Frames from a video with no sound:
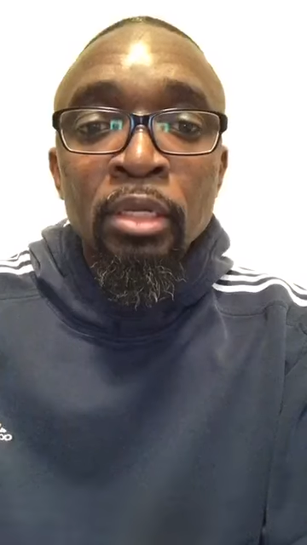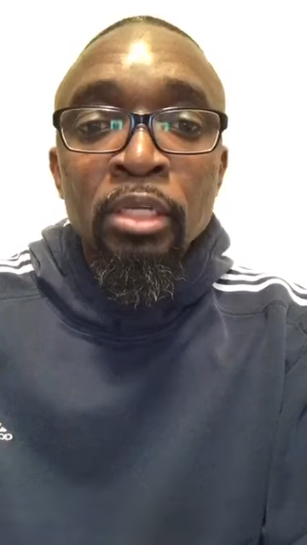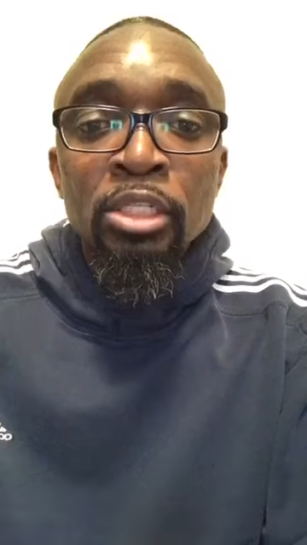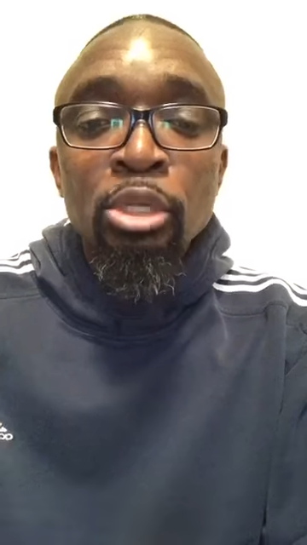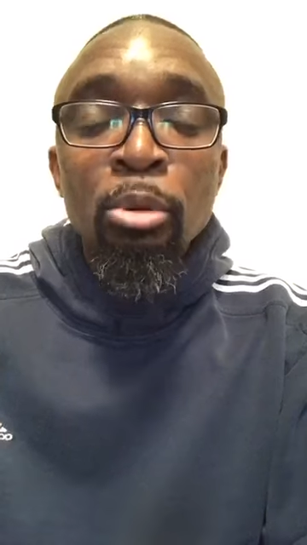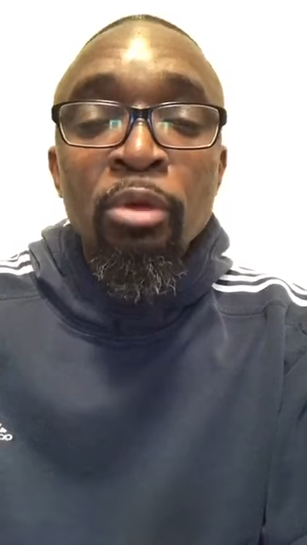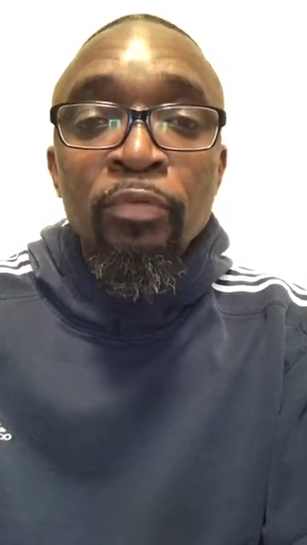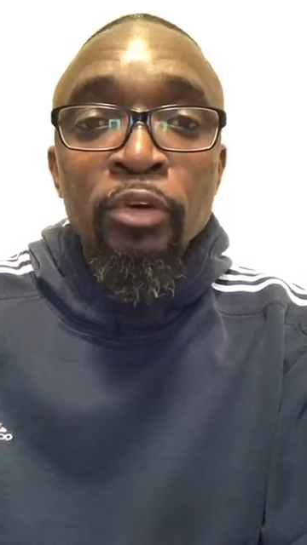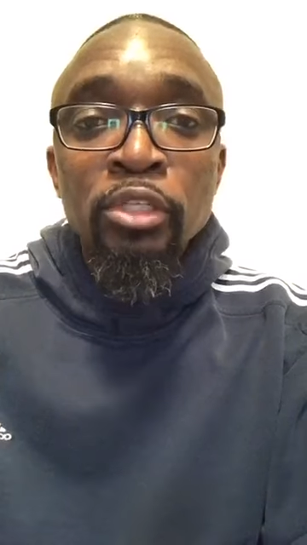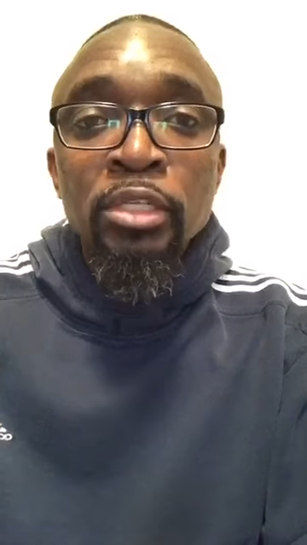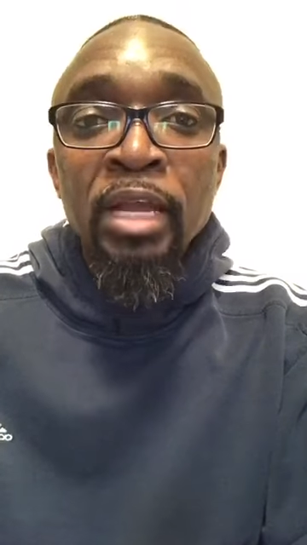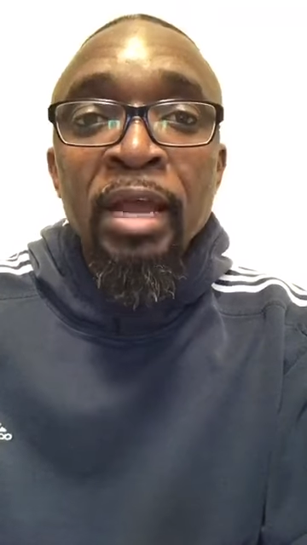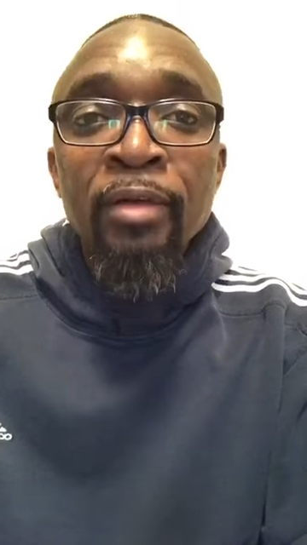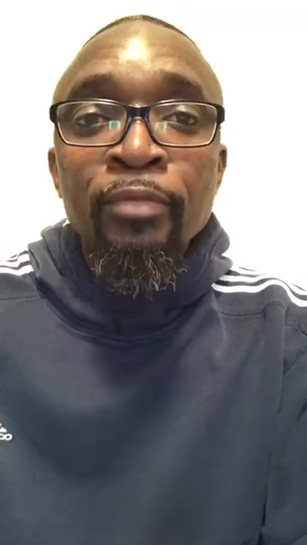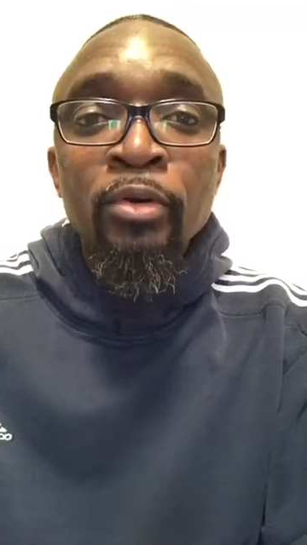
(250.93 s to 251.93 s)
Some of us
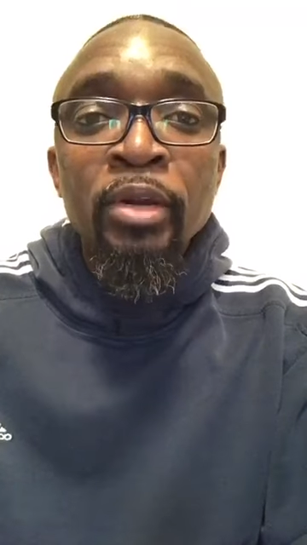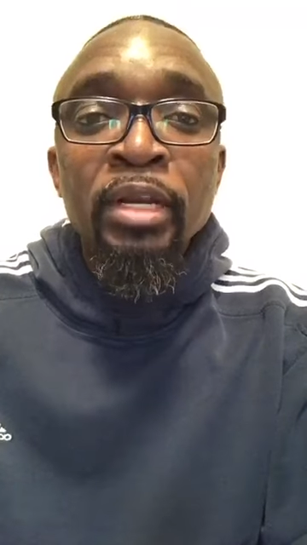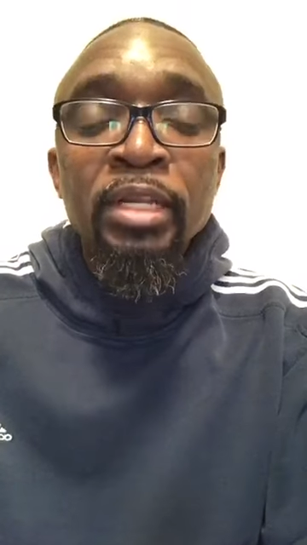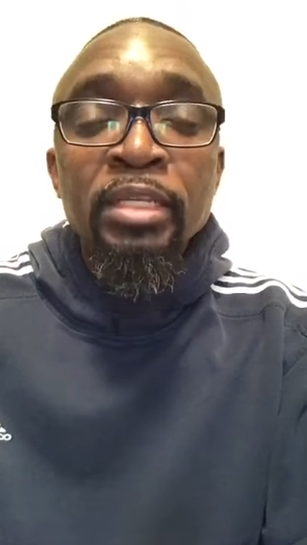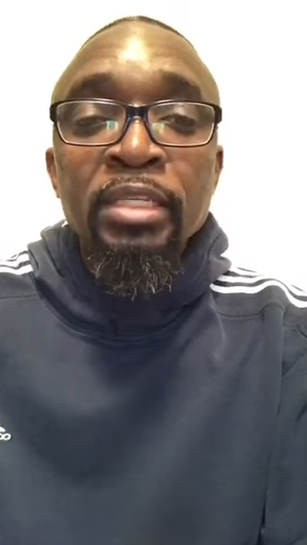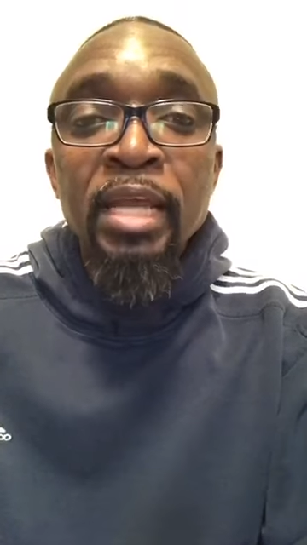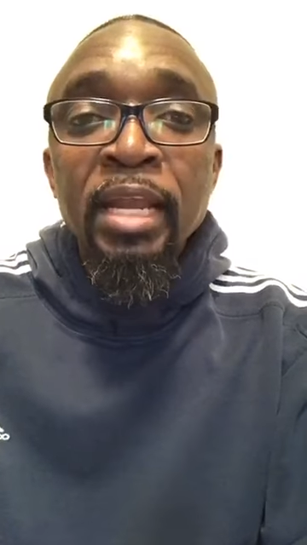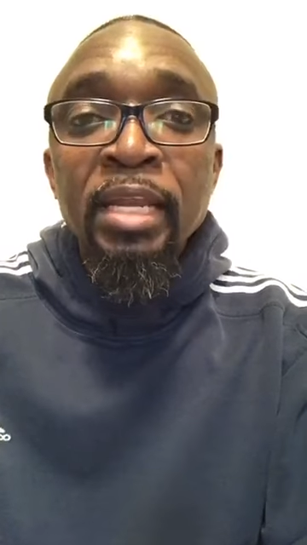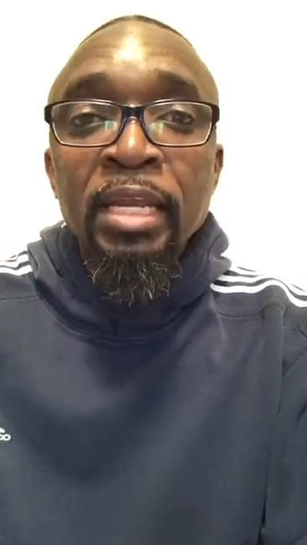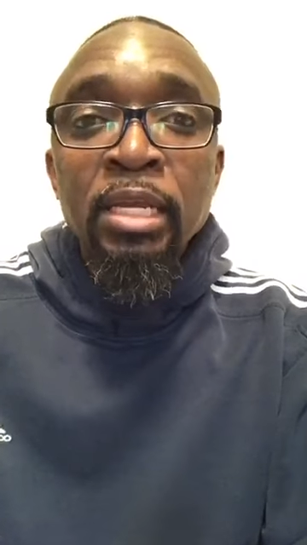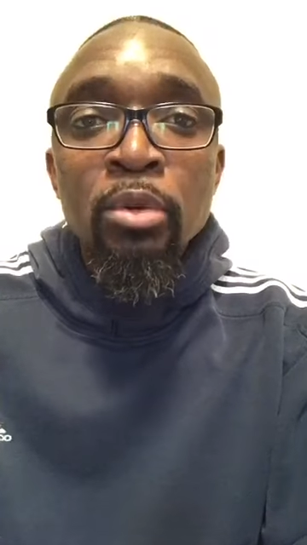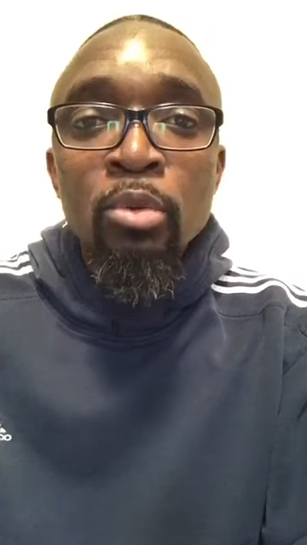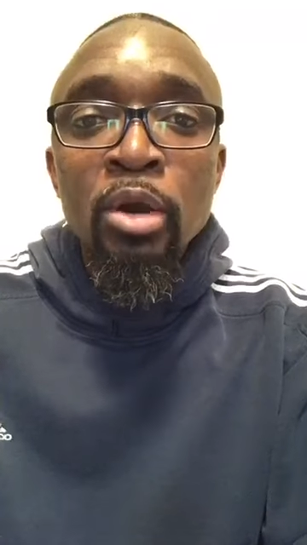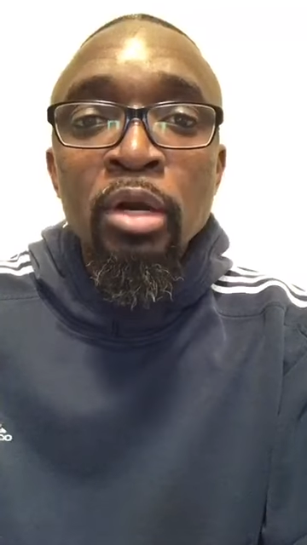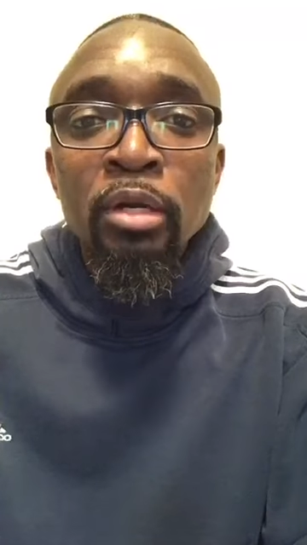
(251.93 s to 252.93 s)
have already started
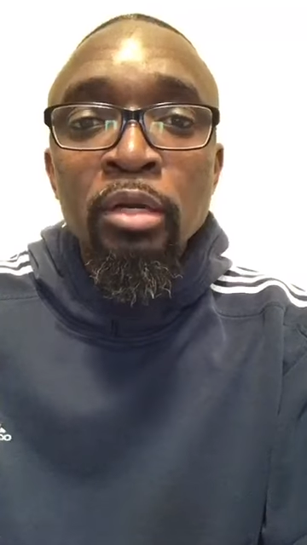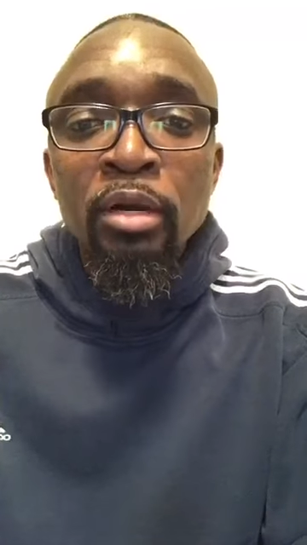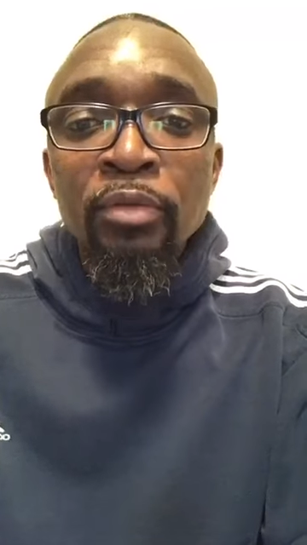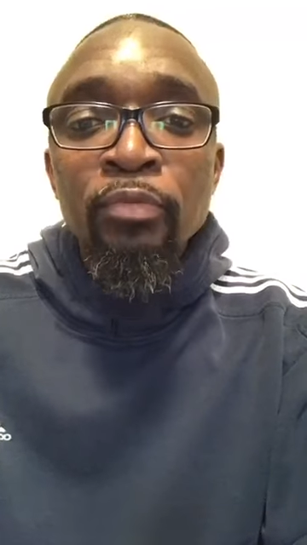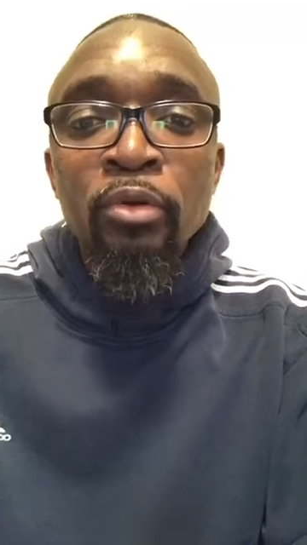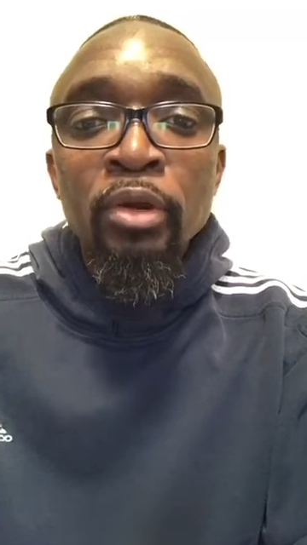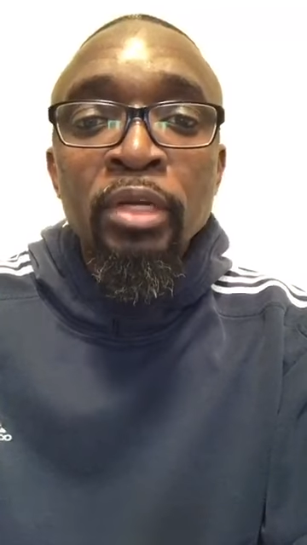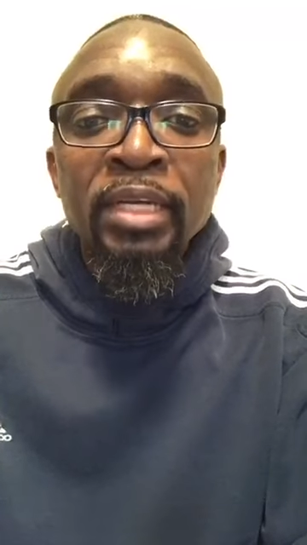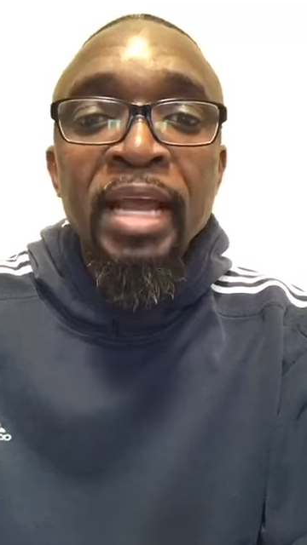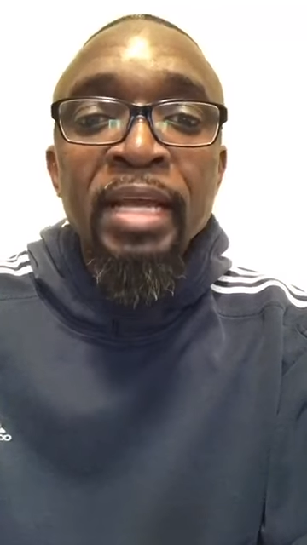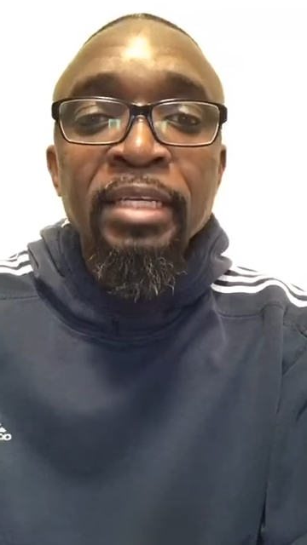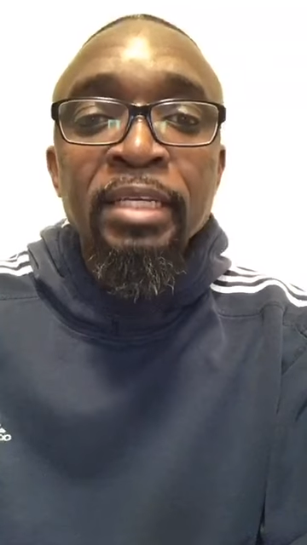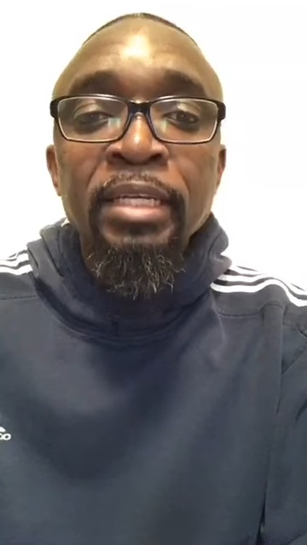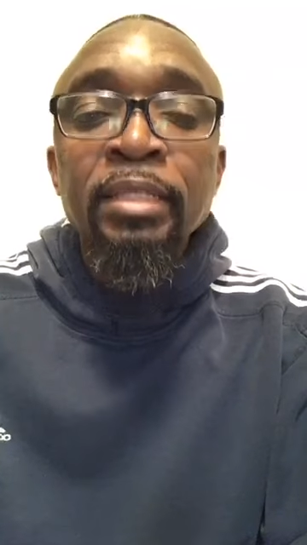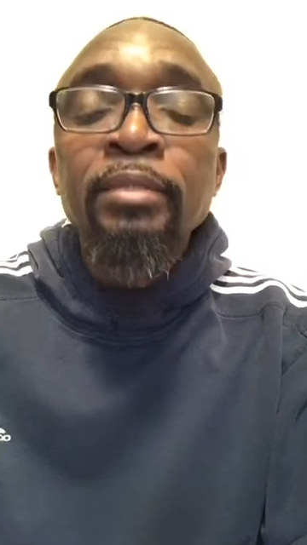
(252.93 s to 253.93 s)
the work of
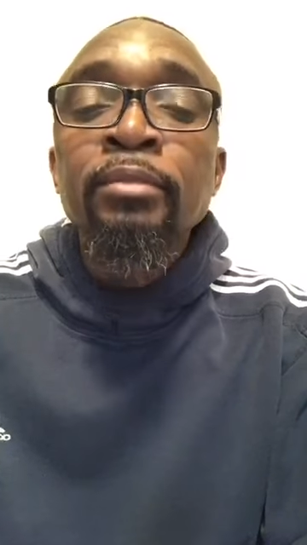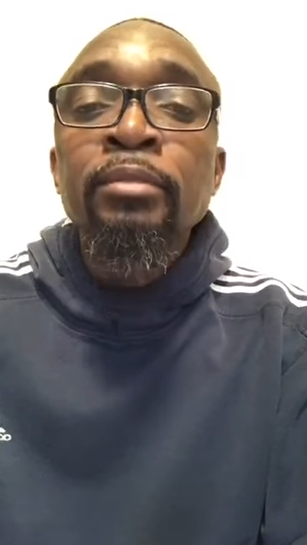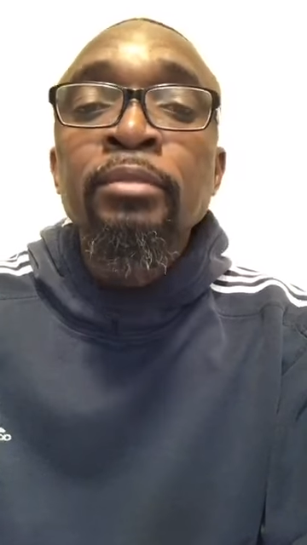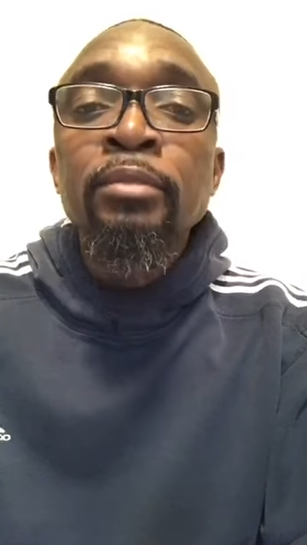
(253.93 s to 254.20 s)
contacting